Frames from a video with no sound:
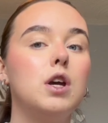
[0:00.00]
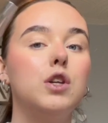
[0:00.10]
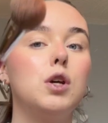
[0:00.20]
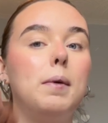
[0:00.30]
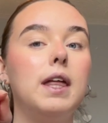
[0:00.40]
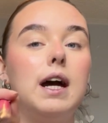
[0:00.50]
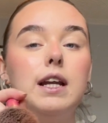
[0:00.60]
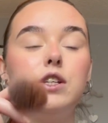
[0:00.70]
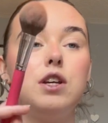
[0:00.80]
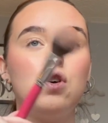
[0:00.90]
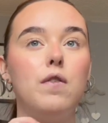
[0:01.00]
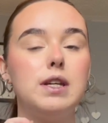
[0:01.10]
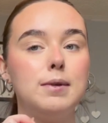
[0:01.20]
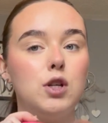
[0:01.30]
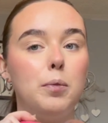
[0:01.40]
So Billie Eilish is obviously
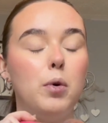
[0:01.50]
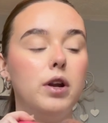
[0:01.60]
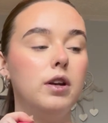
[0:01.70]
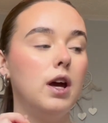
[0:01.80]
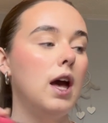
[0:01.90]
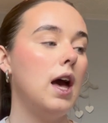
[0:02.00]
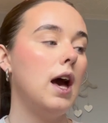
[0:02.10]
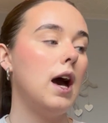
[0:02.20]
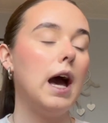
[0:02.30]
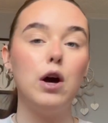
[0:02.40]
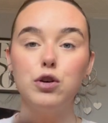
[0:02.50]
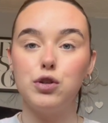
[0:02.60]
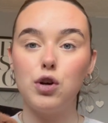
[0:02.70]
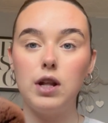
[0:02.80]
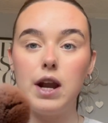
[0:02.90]
my top 1. I also
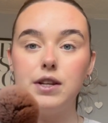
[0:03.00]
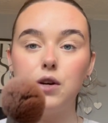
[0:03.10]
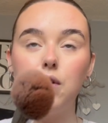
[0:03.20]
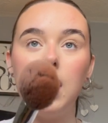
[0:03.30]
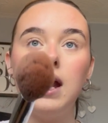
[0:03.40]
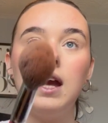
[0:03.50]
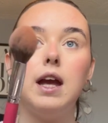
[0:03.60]
saw Lana Del Rey